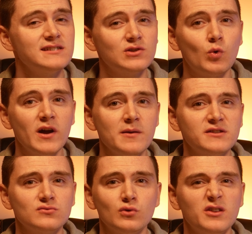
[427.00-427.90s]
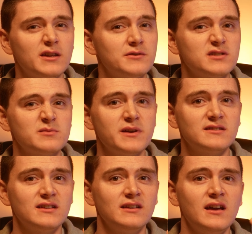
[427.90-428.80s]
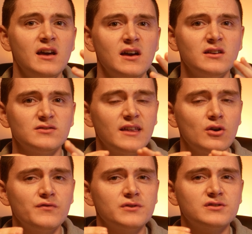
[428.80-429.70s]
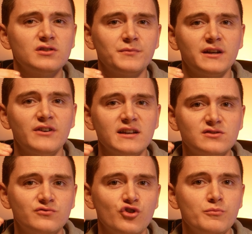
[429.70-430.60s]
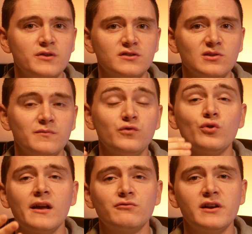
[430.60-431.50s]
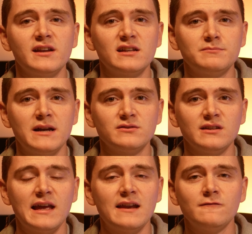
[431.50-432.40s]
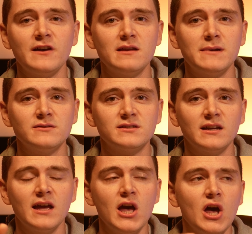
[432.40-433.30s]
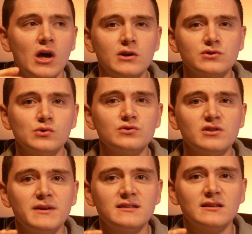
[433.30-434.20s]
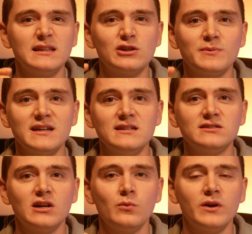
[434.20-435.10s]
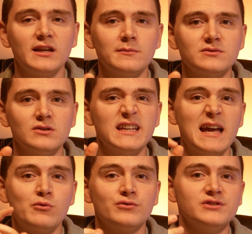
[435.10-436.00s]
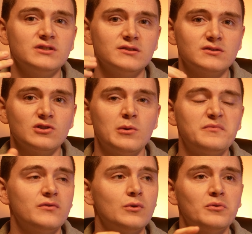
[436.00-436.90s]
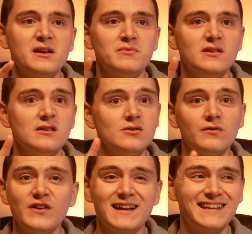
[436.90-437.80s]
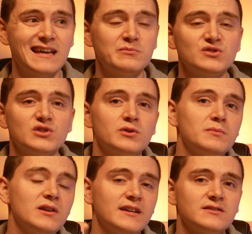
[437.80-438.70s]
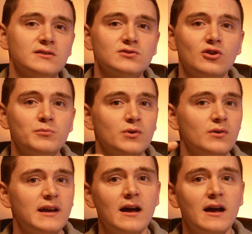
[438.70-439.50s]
is quite a bit taller than I was expecting, so that offers some kind of extra room at the top for that radiator mounting and fan mounting, and also makes it a little bit easier when it comes to cable routing at the top for maybe your fan cables that you want to plug into the top, your